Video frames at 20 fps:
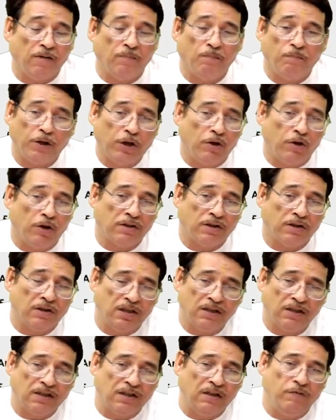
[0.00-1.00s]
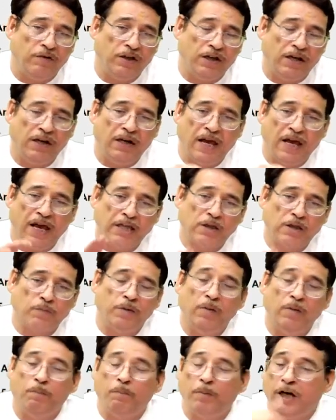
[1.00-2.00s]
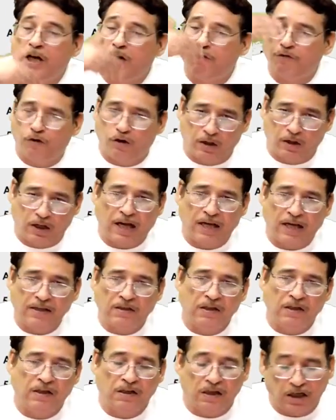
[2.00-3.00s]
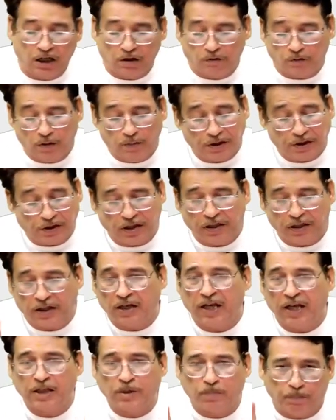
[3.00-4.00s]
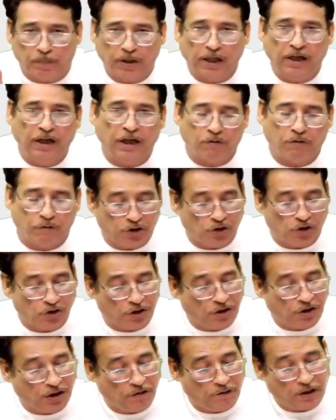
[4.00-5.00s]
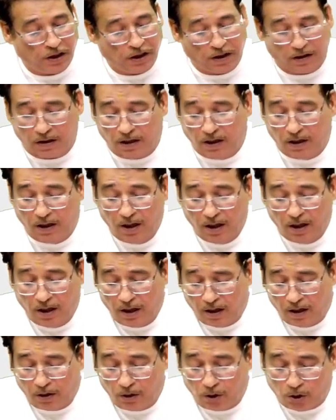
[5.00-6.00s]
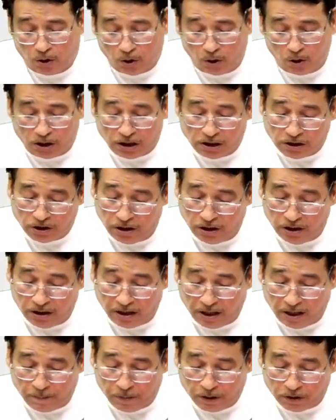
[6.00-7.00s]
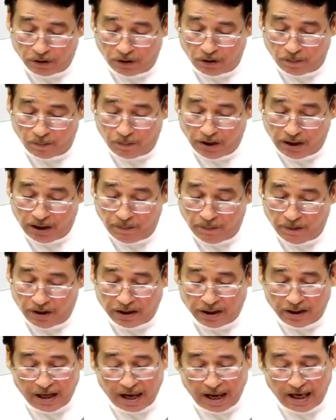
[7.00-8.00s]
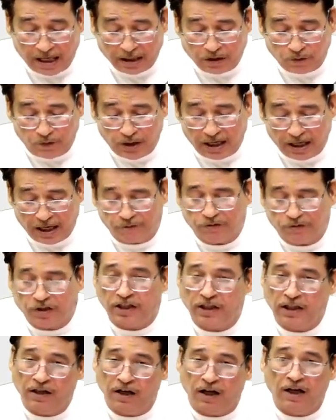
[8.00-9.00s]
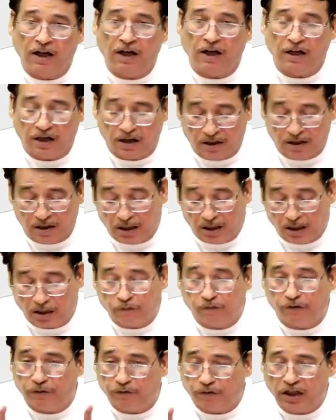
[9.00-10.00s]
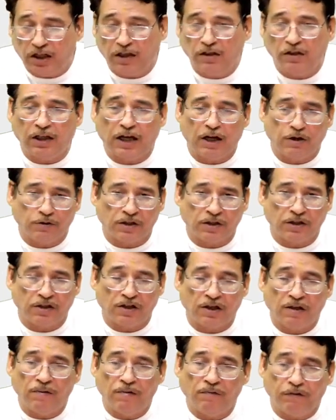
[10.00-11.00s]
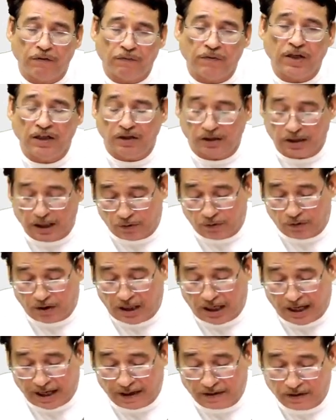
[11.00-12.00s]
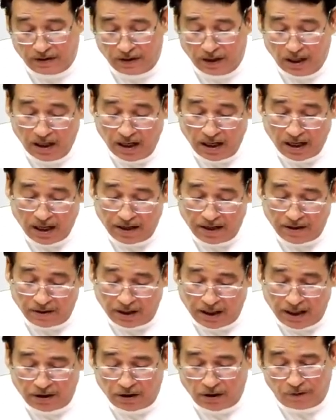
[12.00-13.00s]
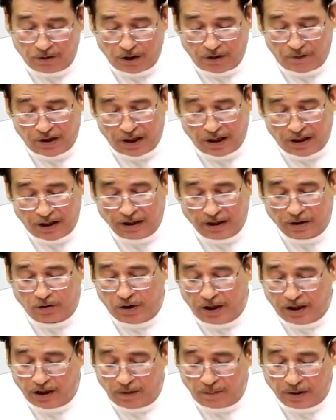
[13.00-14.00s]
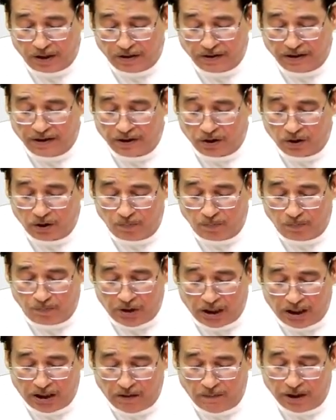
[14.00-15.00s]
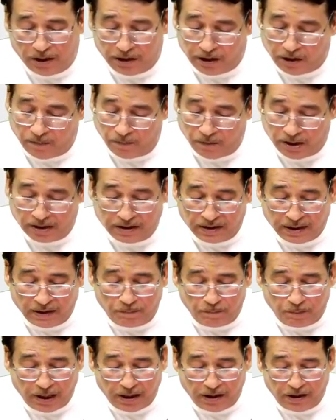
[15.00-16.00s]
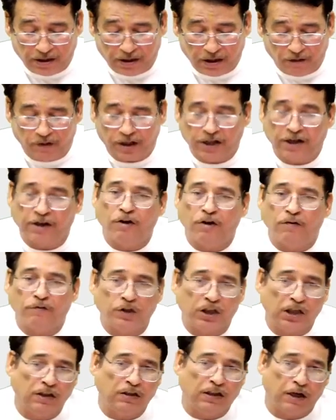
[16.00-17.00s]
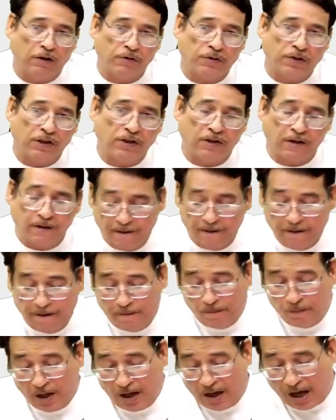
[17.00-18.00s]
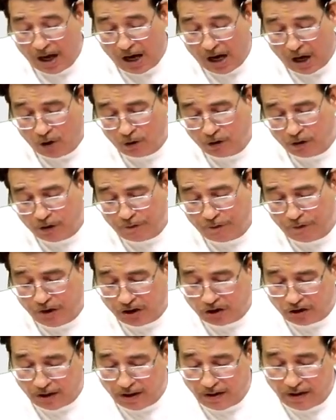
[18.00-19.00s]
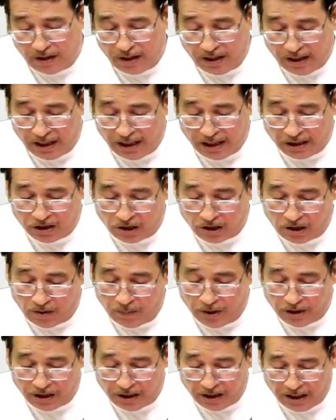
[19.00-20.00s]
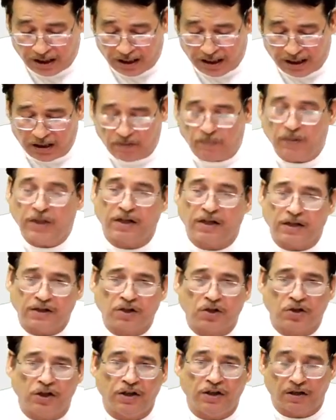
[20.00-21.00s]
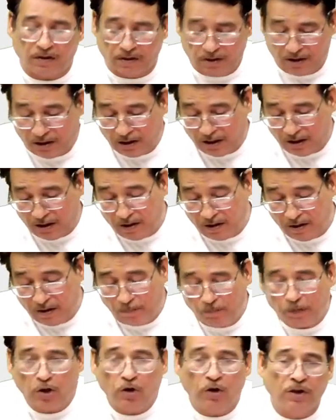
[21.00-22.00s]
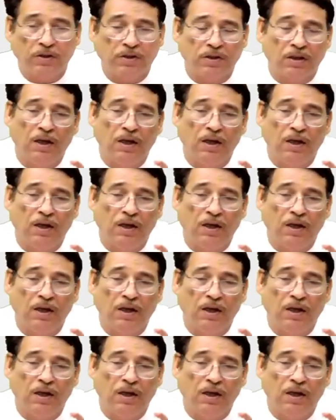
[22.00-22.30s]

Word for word: because this dividend has been paid for last year, it will be treated as pre-acquisition dividend. Total share capital of B Limited, as we have seen earlier, is 15,000, 15,000 lakhs and rate of dividend is 20%. So B Limited must have paid a dividend of 3,000, out of which H Limited, A Limited share, because